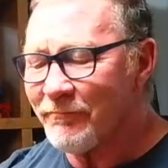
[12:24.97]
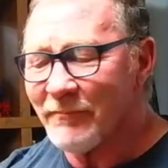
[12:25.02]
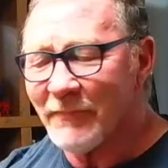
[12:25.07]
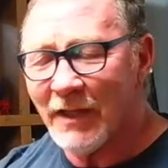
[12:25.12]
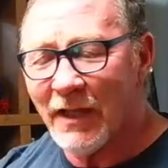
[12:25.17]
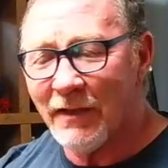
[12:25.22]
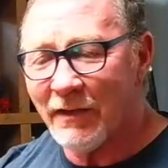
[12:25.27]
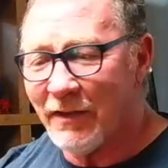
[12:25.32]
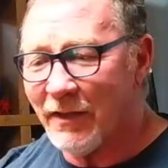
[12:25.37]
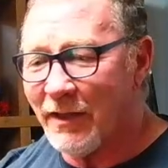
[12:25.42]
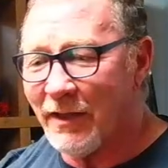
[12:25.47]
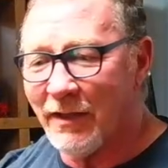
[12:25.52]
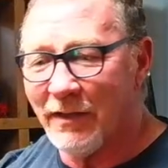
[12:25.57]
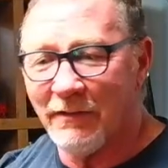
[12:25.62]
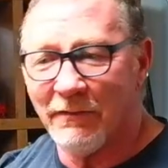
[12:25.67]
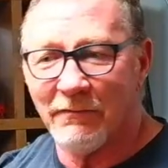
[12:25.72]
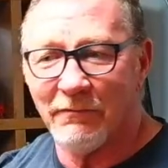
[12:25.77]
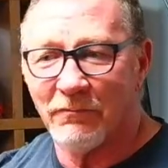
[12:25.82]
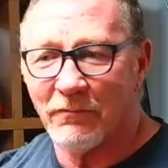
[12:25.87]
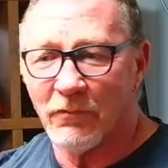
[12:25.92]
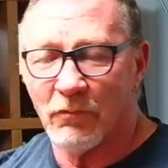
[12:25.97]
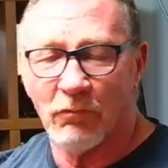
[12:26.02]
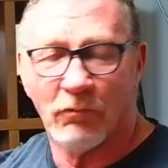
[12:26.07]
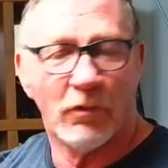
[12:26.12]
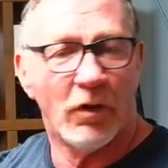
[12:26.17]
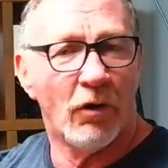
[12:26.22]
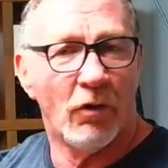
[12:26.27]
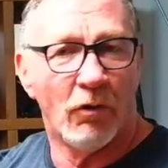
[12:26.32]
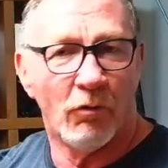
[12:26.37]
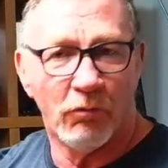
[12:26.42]

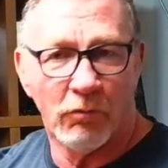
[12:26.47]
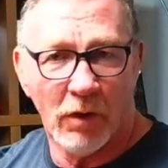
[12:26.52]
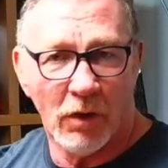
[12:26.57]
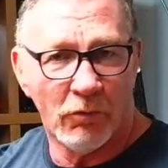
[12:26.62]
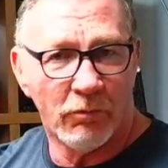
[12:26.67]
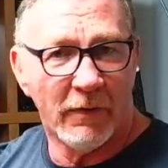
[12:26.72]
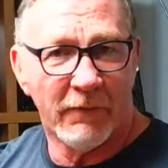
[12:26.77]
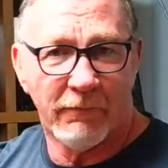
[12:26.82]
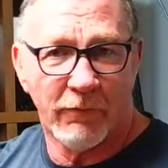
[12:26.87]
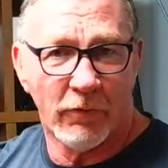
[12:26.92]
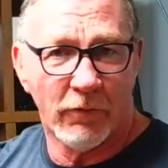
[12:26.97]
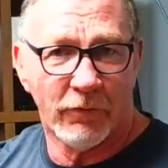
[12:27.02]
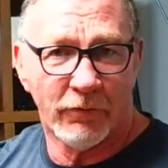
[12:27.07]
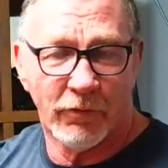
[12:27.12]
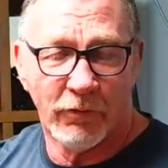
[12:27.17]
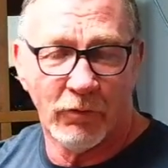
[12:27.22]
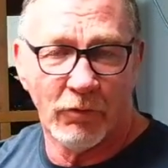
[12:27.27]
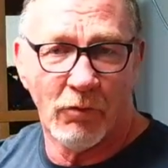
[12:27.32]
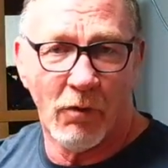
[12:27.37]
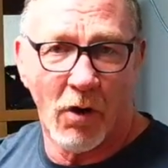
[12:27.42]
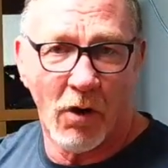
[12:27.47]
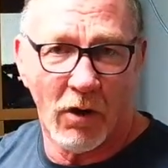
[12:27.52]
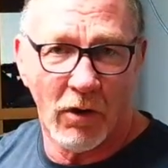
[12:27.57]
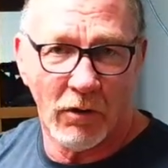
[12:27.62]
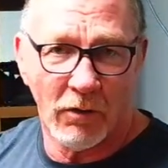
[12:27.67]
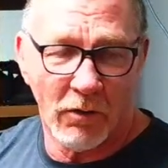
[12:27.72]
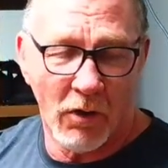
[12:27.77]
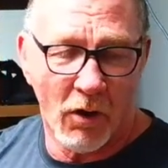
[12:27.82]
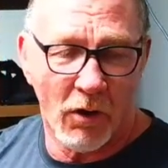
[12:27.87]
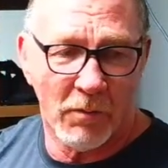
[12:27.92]
Refer to
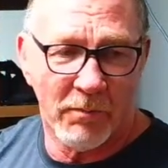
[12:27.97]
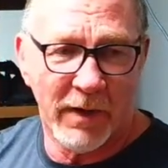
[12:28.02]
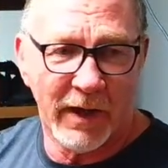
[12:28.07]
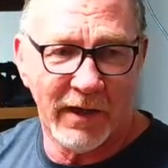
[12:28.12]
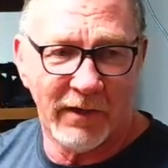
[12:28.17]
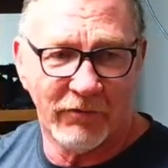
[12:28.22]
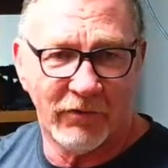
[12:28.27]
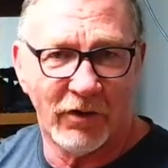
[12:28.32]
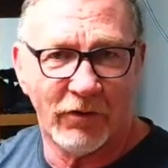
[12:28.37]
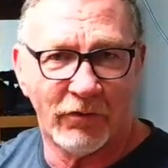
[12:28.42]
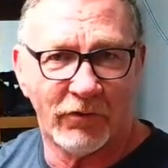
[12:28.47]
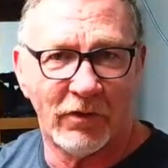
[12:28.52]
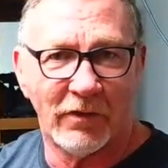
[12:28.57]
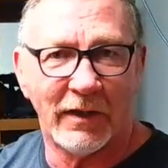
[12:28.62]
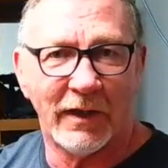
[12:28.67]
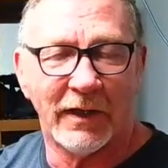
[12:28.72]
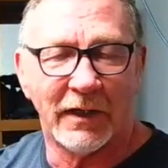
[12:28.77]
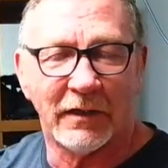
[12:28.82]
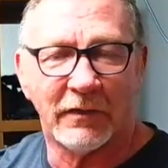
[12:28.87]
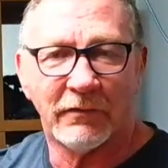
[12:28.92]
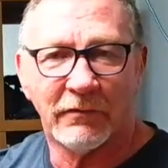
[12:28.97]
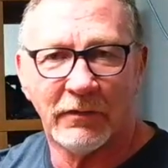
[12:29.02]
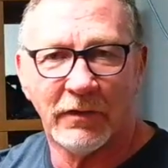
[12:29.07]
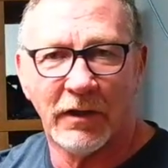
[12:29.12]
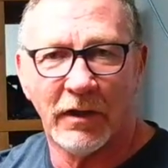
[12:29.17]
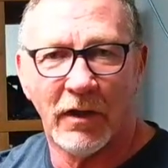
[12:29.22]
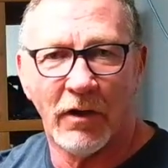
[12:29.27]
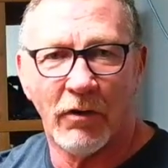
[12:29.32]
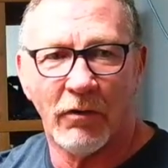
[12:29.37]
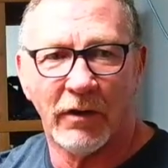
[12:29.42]
our page. Here's a link,
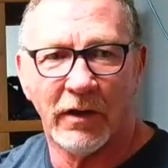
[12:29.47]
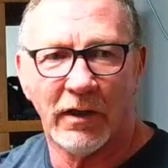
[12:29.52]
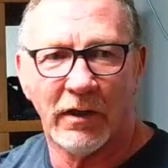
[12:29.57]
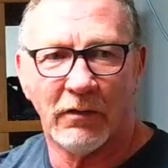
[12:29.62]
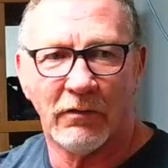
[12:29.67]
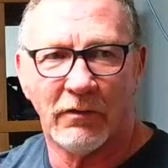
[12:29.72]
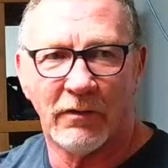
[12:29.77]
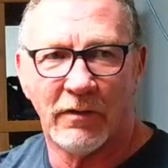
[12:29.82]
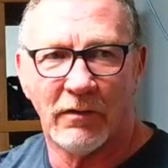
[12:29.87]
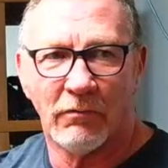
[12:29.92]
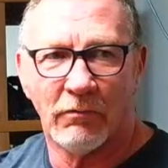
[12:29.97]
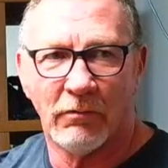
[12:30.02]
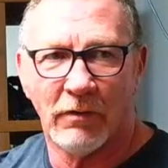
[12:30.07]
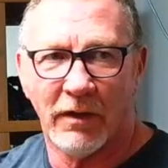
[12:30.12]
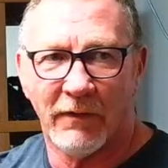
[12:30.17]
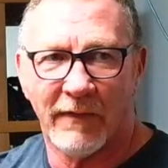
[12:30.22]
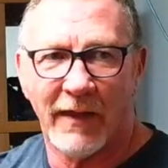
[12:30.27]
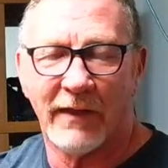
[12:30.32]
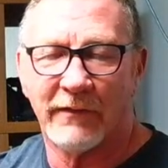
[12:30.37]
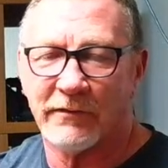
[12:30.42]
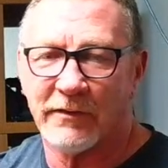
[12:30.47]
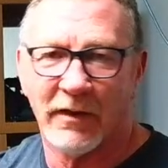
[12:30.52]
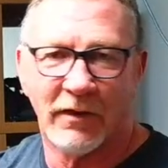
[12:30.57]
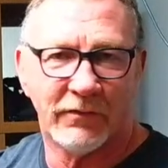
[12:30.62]
that